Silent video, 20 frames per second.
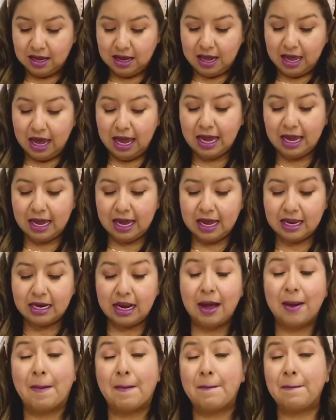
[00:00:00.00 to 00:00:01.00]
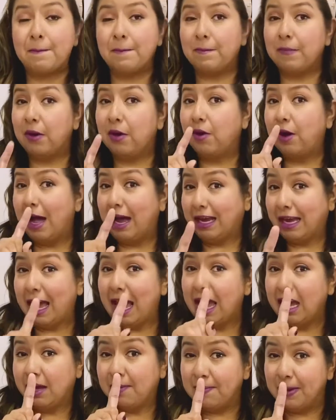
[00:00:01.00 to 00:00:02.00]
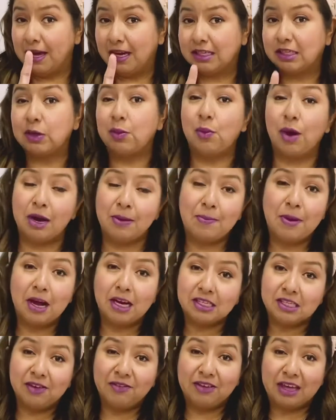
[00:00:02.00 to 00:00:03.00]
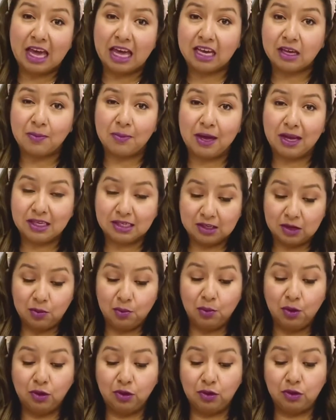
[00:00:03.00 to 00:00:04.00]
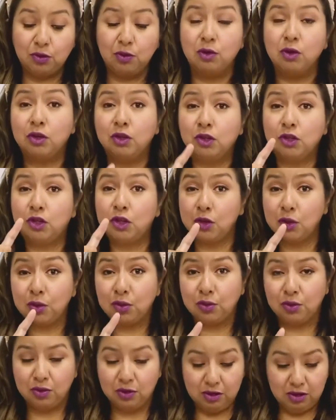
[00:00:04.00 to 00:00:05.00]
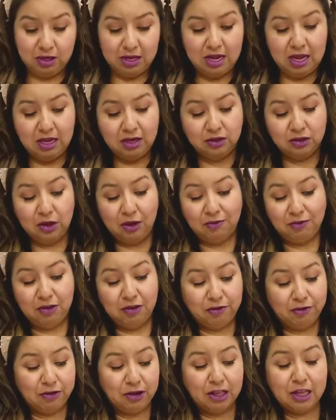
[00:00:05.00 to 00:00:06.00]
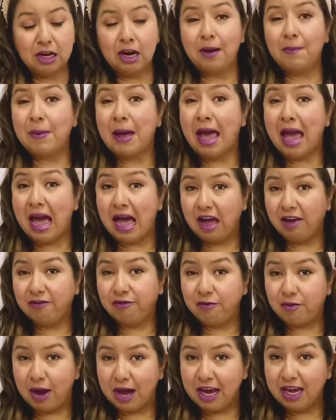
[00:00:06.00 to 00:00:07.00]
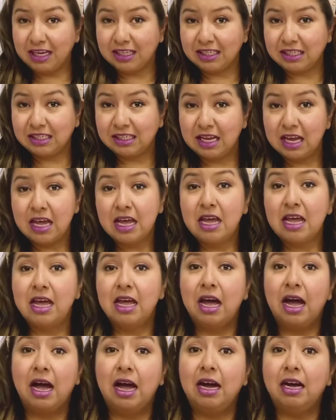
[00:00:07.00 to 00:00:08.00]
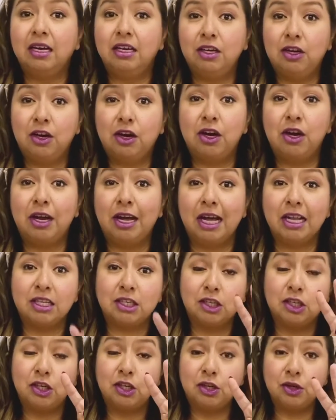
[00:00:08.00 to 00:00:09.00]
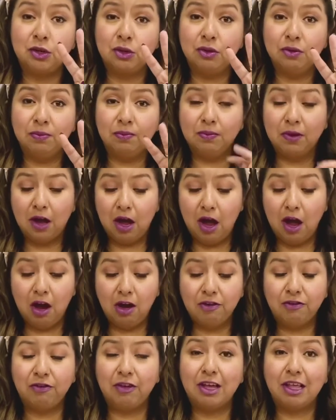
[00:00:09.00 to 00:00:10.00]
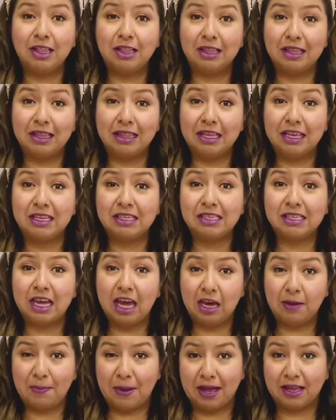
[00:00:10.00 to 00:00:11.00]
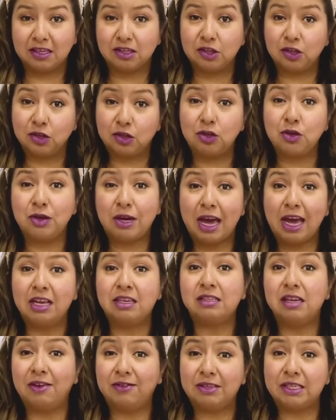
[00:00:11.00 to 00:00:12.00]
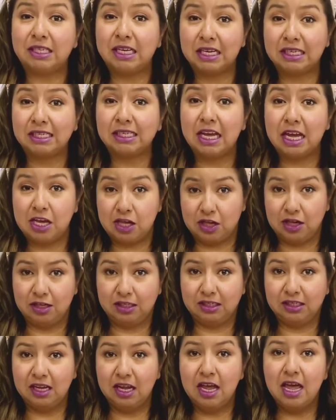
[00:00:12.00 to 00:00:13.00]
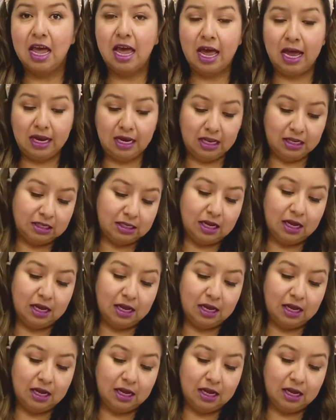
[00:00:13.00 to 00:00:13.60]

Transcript: And a cake mix, one box of cake mix will do 2. So if you fill it up halfway, you're gonna get 2 of these cake pans, so 2 cakes of 6 inches, and it's